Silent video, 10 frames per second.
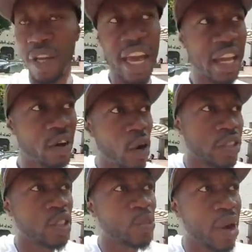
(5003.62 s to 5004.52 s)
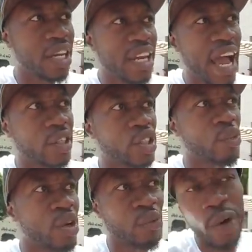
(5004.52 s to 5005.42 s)
it costs us money now to
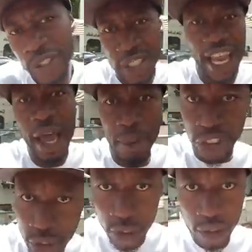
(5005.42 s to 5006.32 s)
reverse the damage.